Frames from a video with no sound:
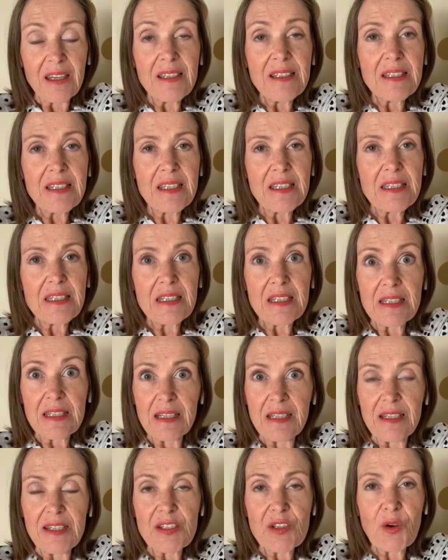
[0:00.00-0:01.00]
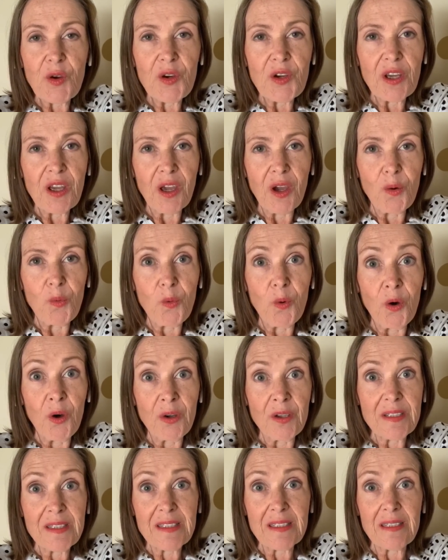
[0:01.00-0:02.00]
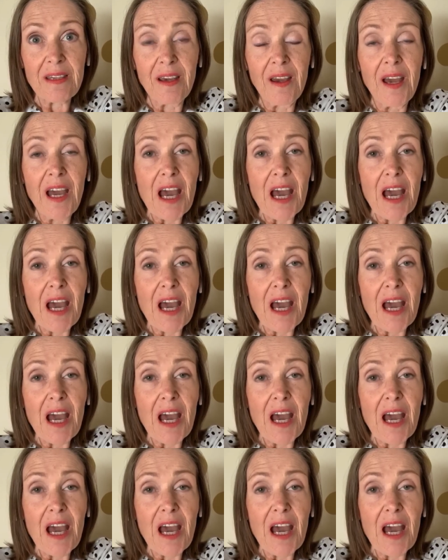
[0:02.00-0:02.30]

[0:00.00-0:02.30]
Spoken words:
Is this disease going to get worse?